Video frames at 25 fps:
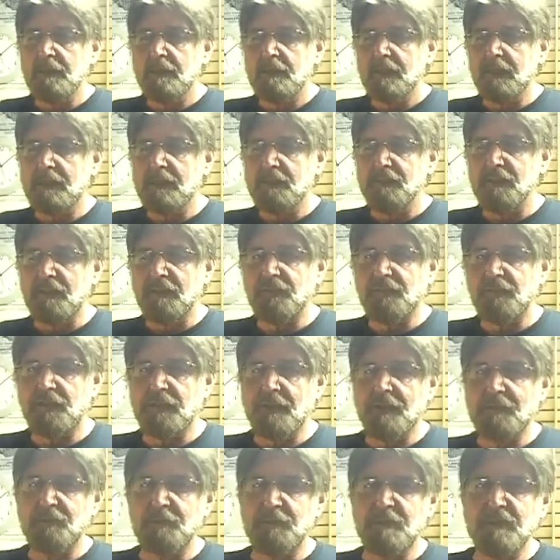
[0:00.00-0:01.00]
And as I
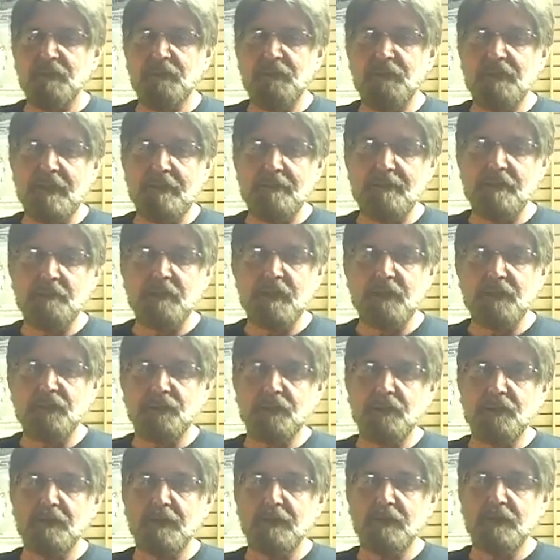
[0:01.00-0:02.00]
said, I spent 7 months
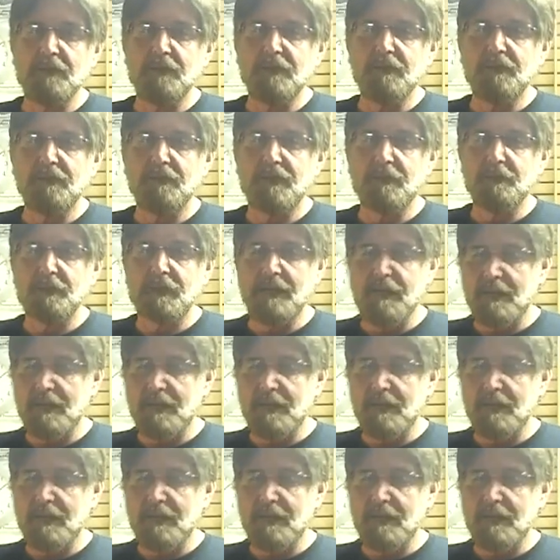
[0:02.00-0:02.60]
doing this, and when